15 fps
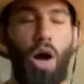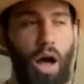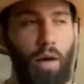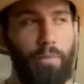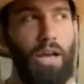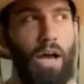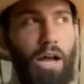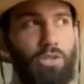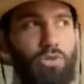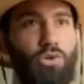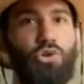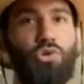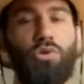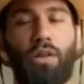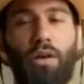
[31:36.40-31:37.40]
I'll be honest with
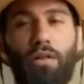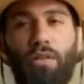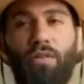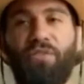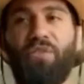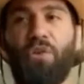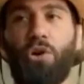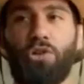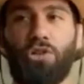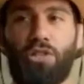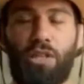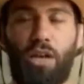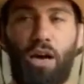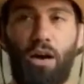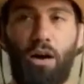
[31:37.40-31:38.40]
you. The first
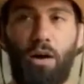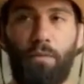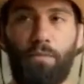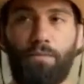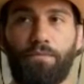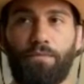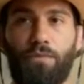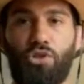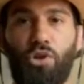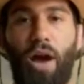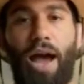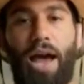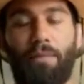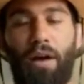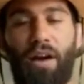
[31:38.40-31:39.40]
so I
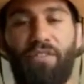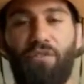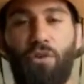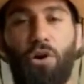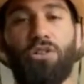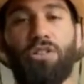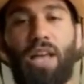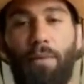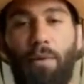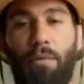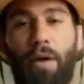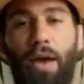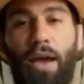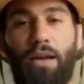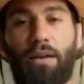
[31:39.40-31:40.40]
had my first
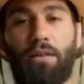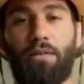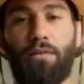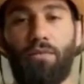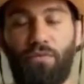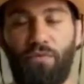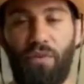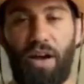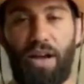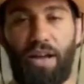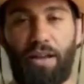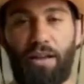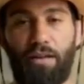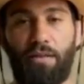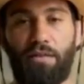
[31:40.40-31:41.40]
MMA
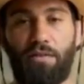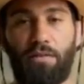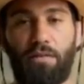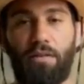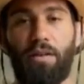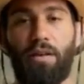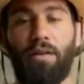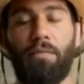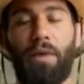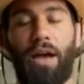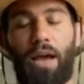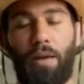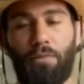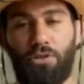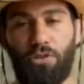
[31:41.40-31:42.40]
fight, my
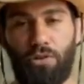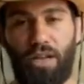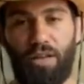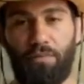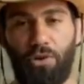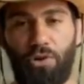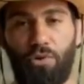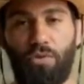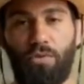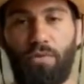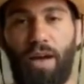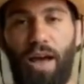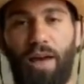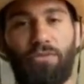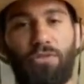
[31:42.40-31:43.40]
amateur debut
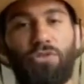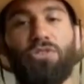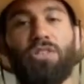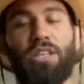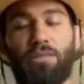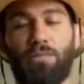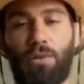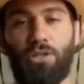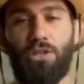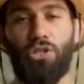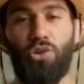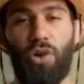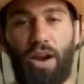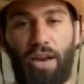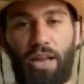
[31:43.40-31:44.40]
after 6 months of
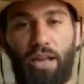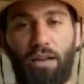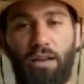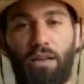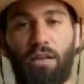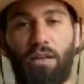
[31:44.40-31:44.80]
training.